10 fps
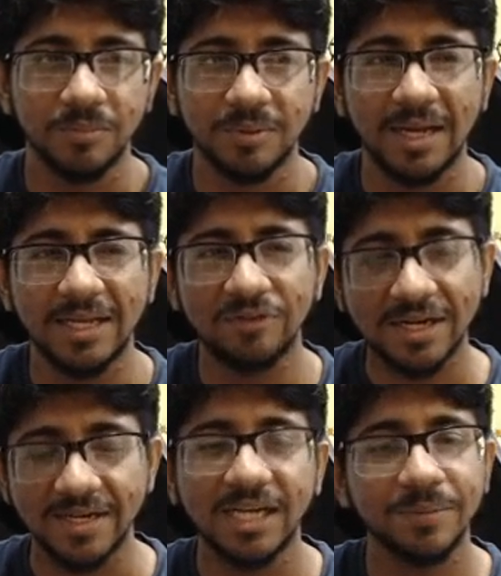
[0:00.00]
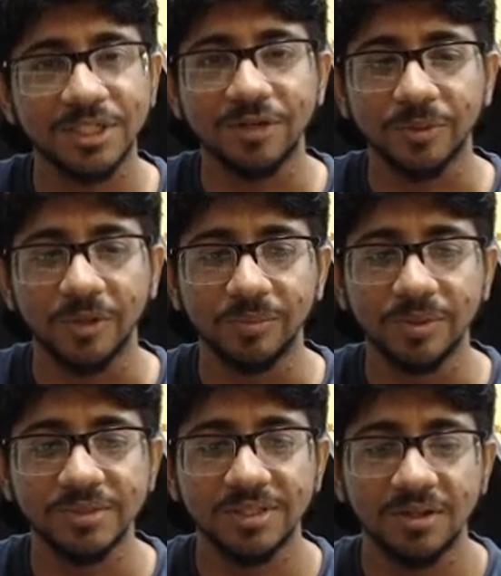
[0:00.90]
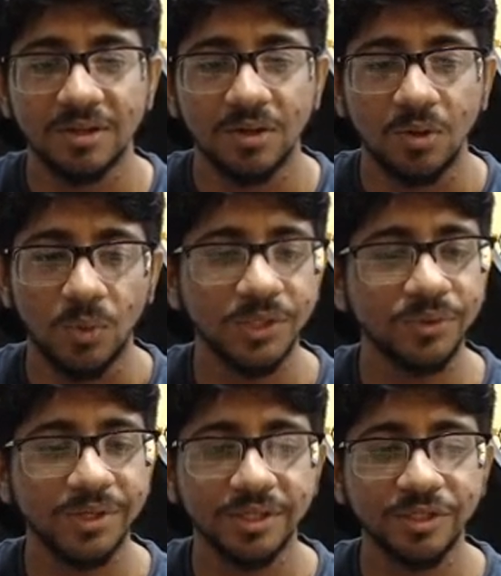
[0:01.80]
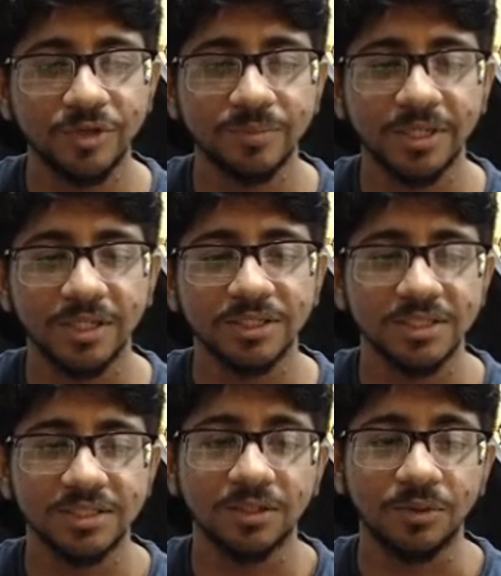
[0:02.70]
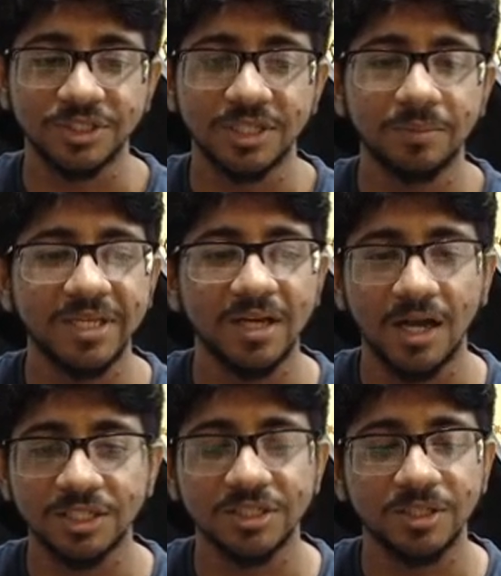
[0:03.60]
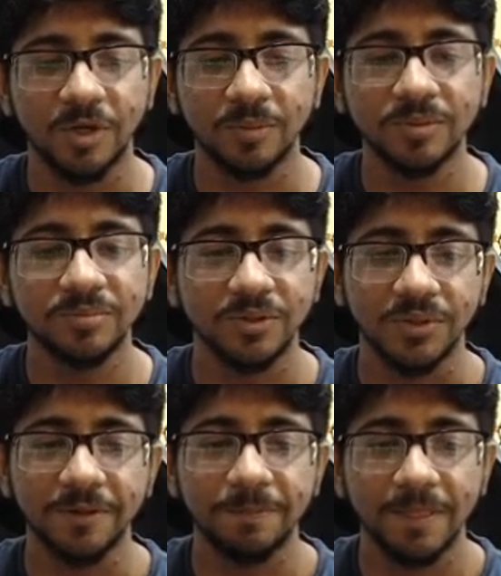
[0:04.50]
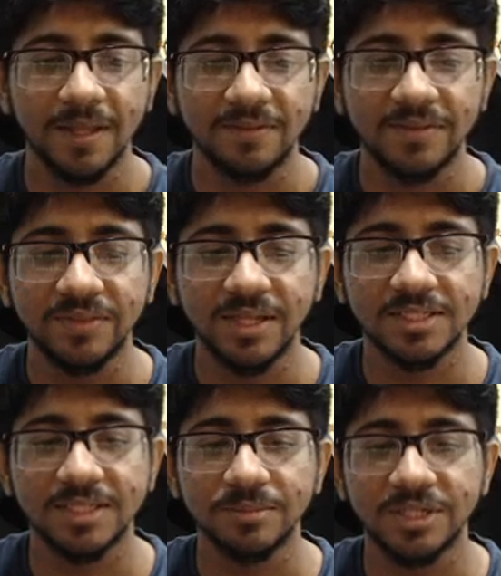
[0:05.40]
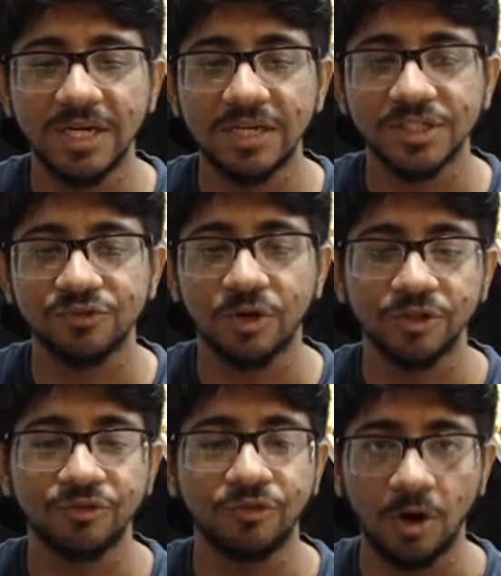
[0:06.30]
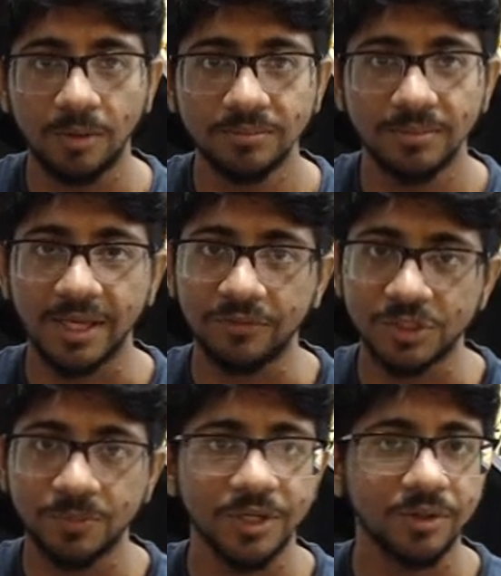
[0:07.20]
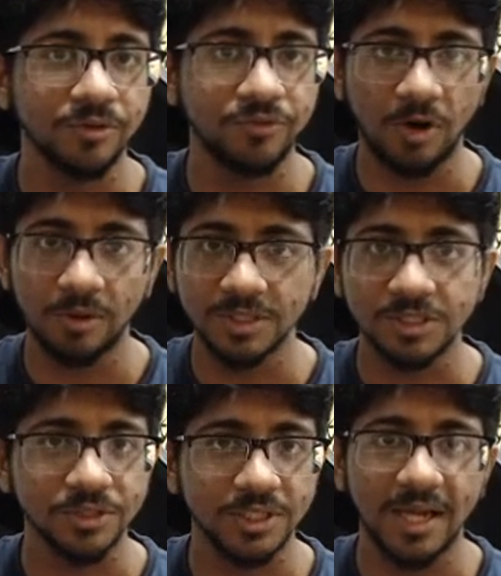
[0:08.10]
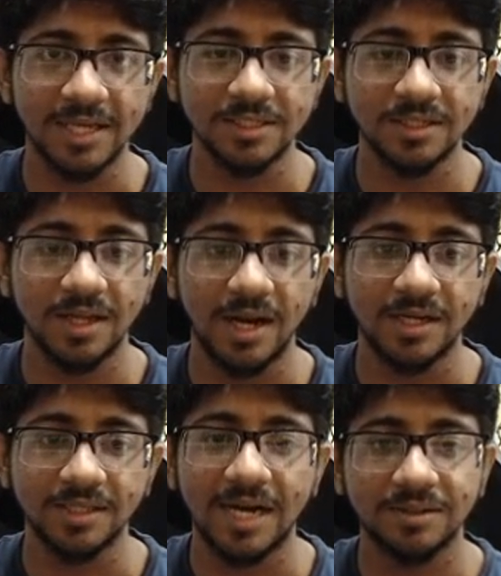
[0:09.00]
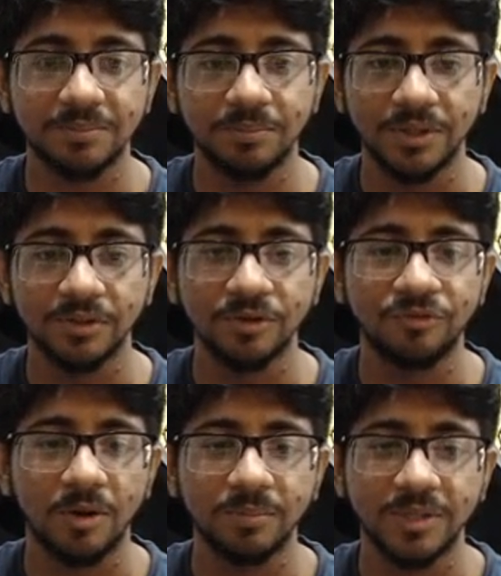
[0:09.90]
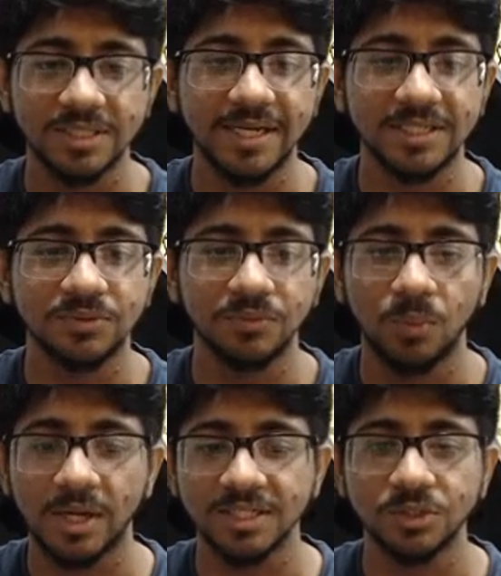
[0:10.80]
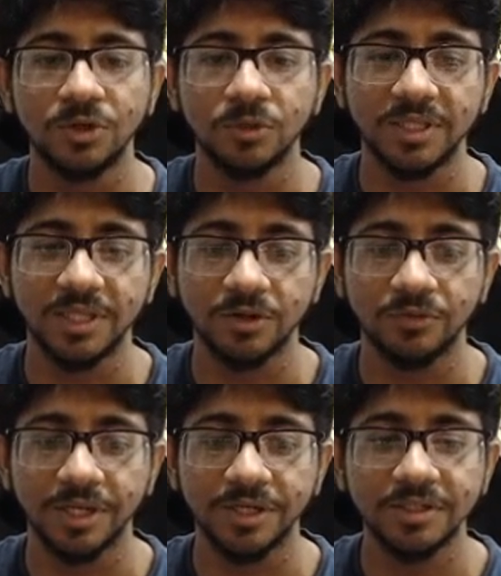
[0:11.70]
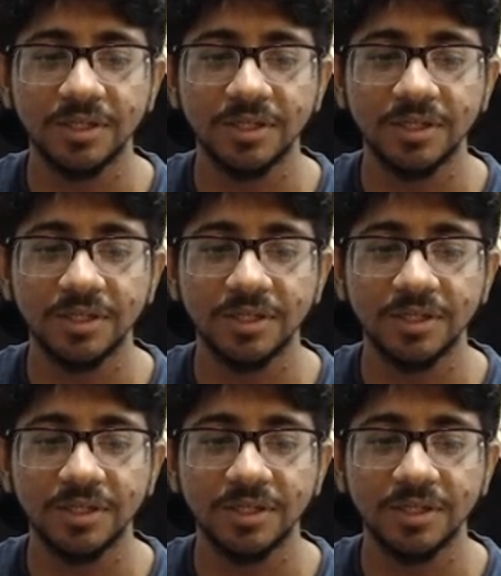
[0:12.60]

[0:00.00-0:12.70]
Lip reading: in fact 90% of the problems, what you return from the recursion is the question being asked in the problem. Okay, then there is some state which is for the form, like which particular form this question lies in, and that particular form decides what is going to be there over here.